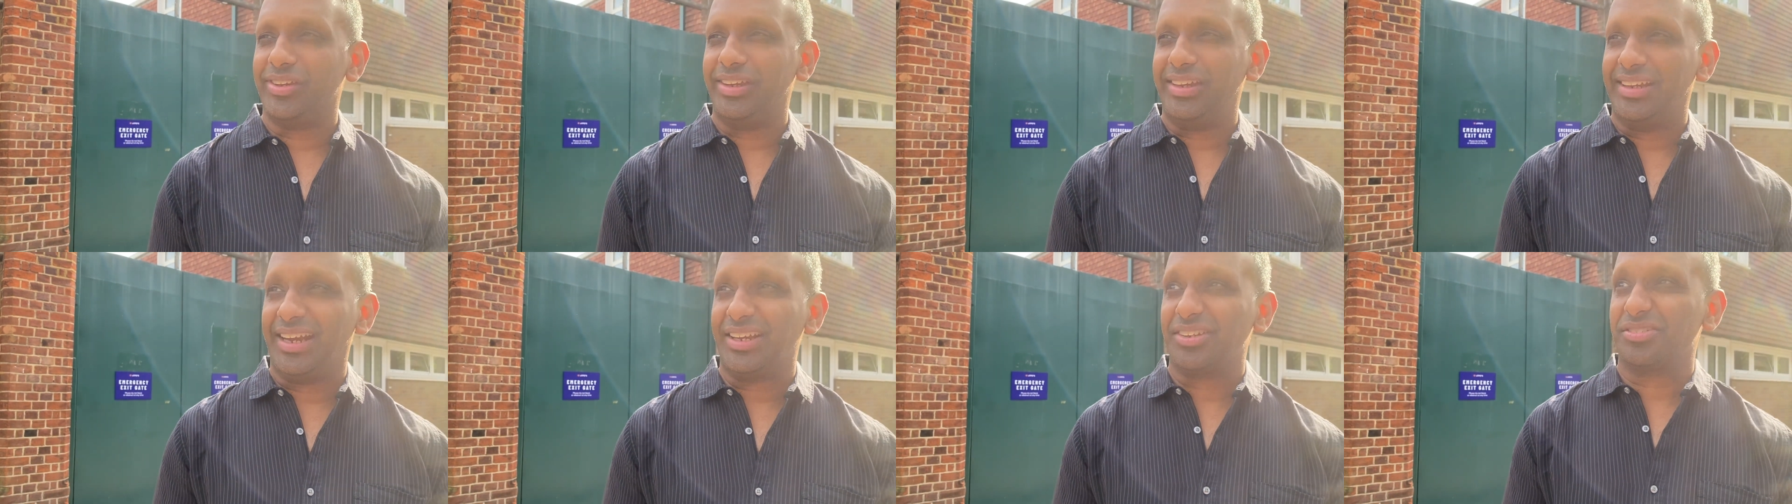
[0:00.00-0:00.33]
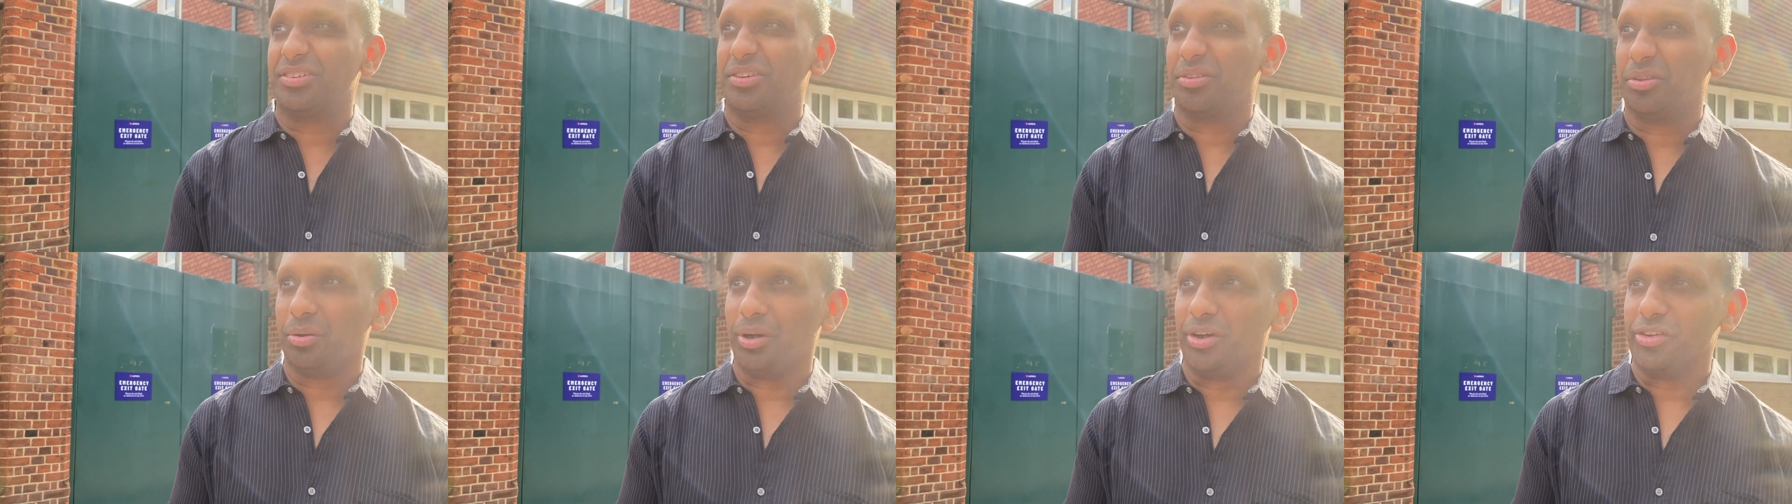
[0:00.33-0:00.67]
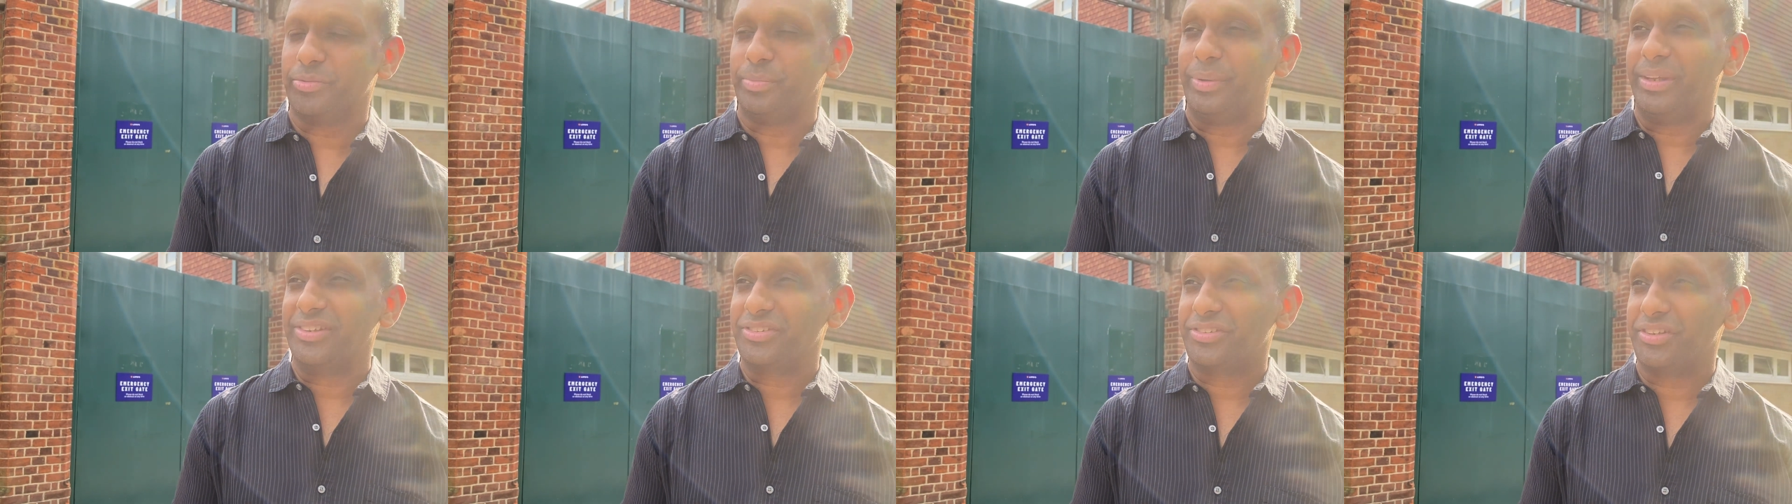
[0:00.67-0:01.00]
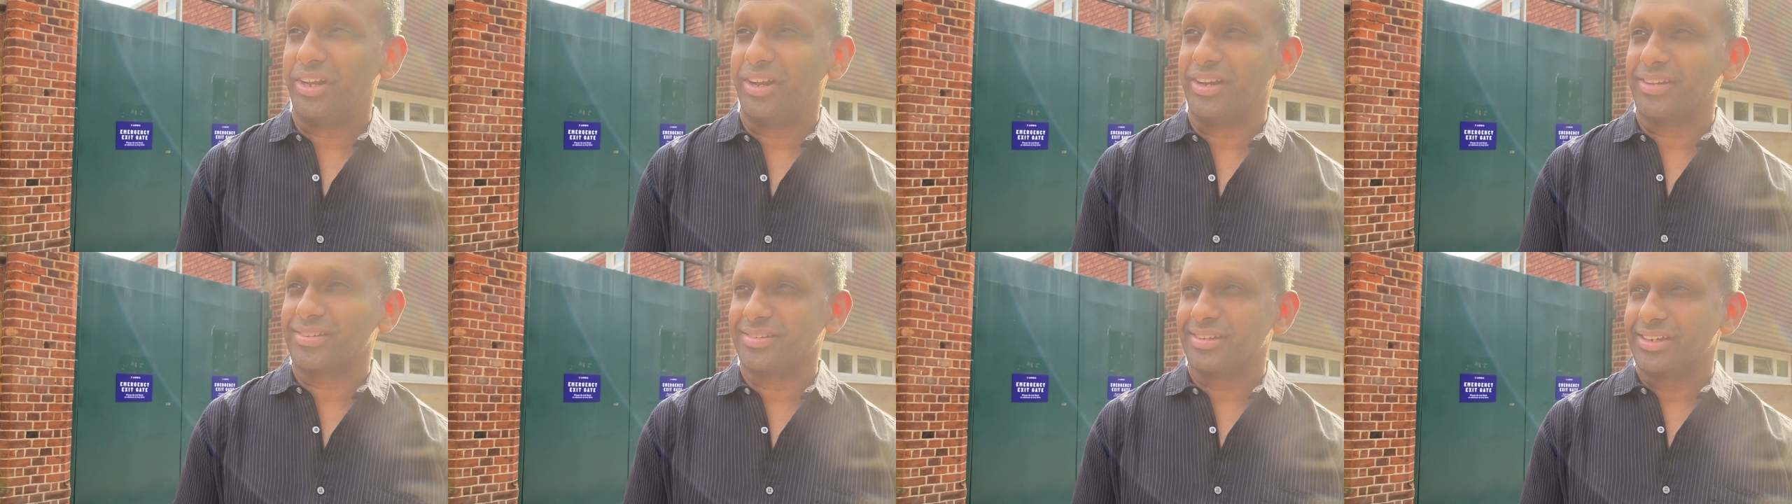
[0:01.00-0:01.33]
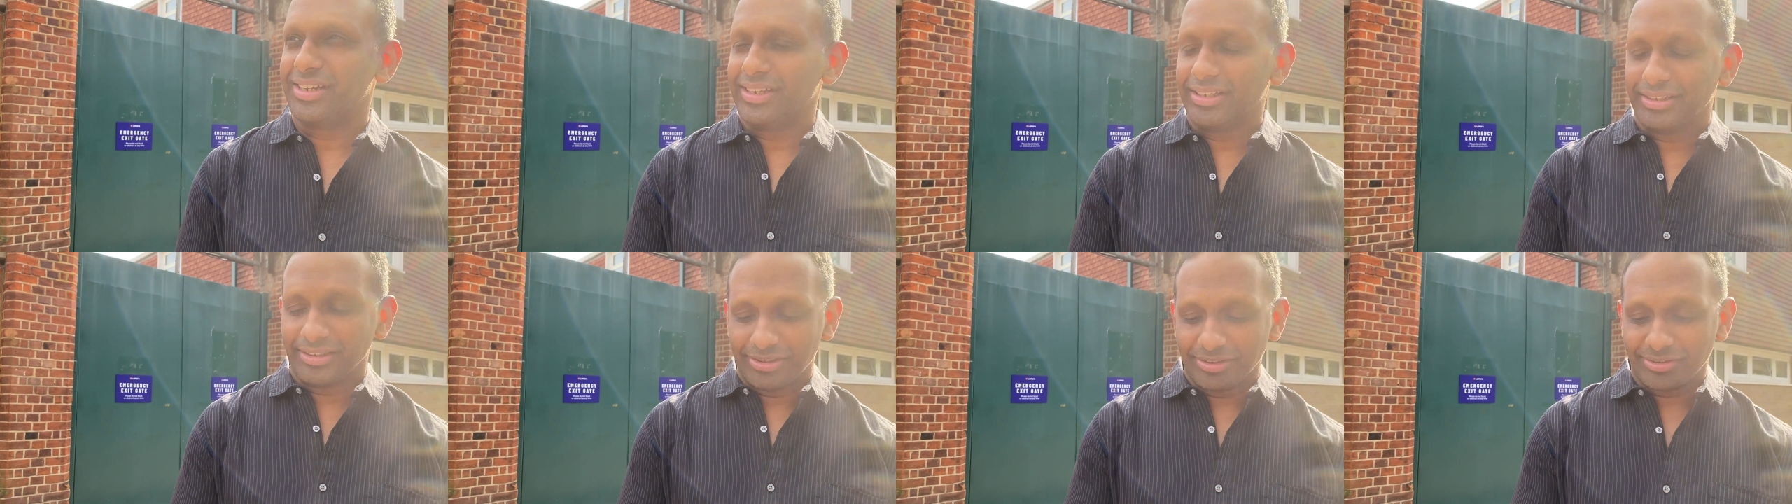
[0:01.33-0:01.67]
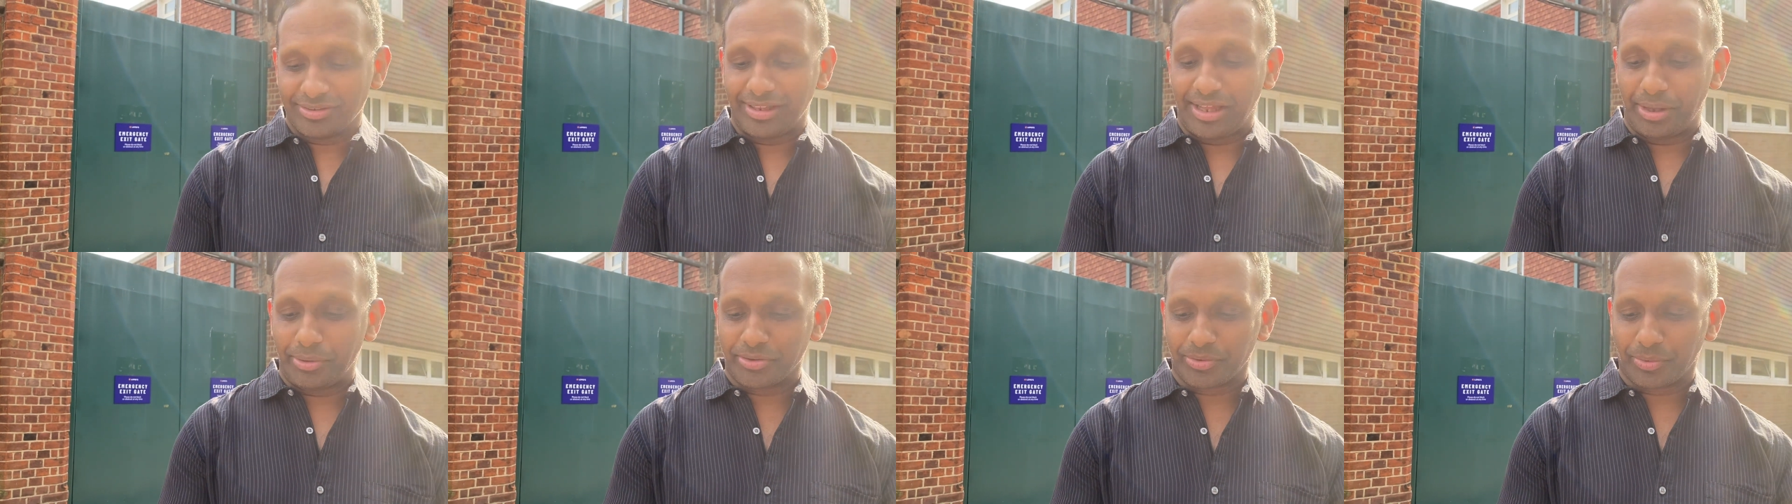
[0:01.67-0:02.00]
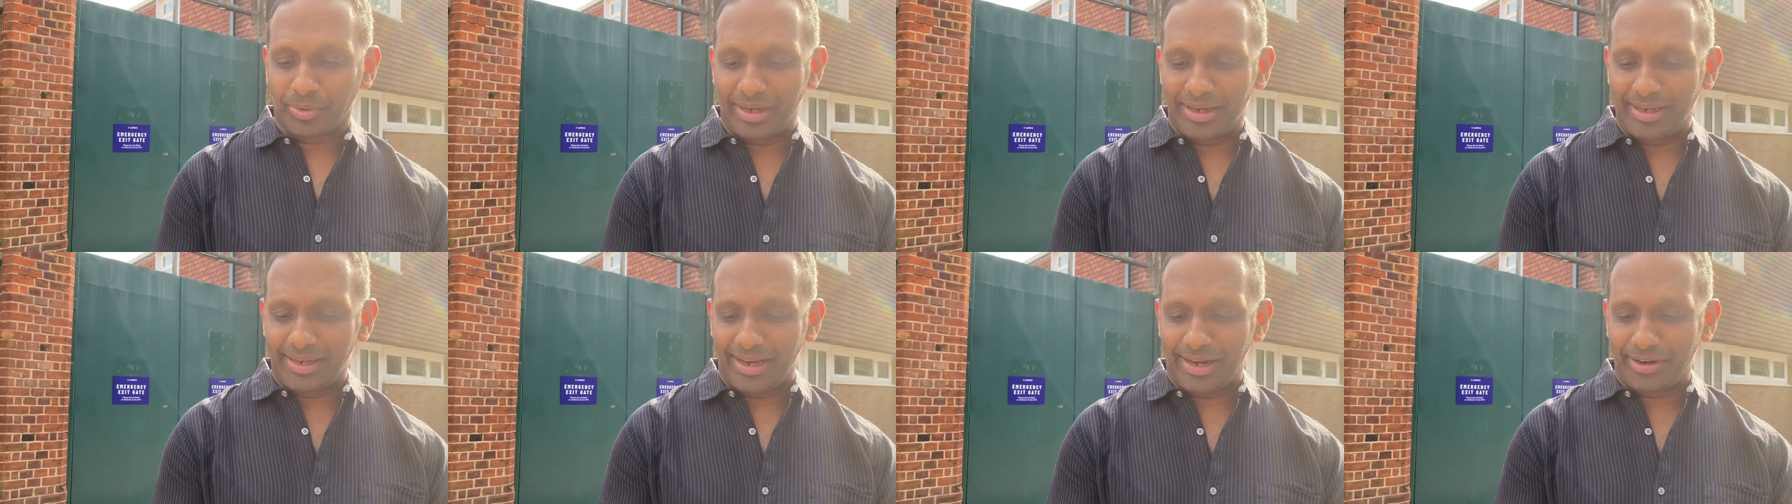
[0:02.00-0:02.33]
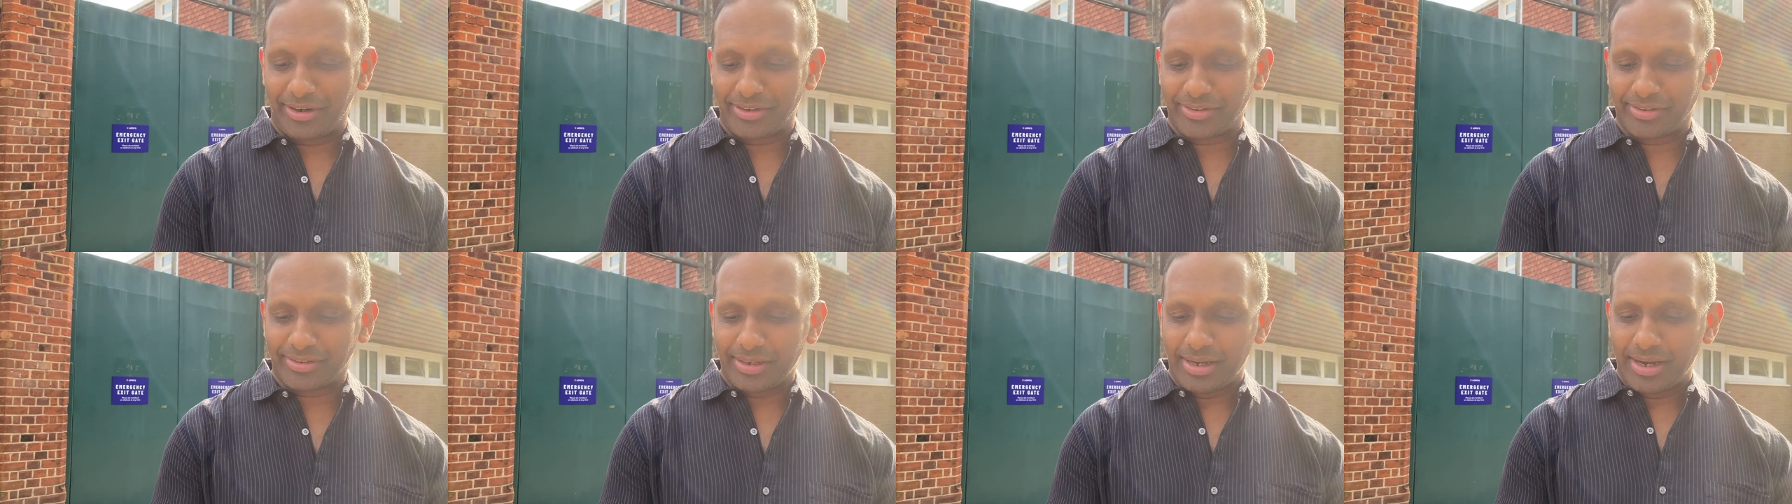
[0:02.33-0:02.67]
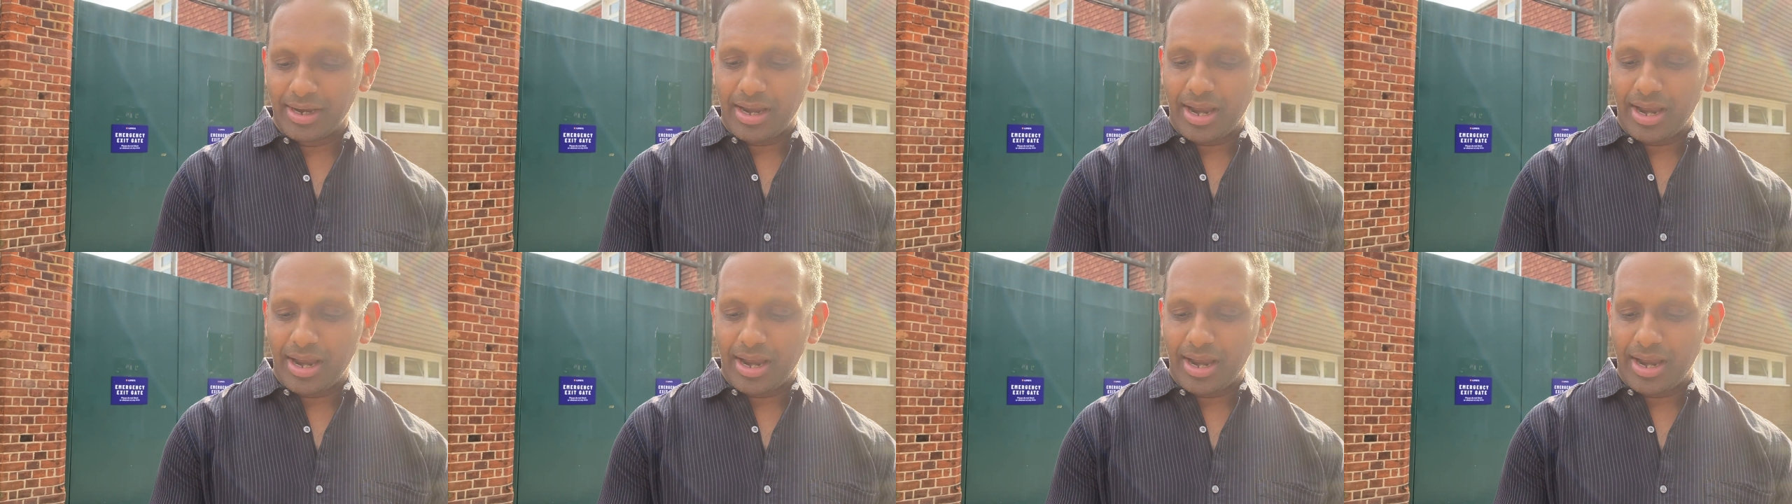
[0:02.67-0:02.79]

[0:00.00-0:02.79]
He actually thought I was being serious. So that was quite hilarious.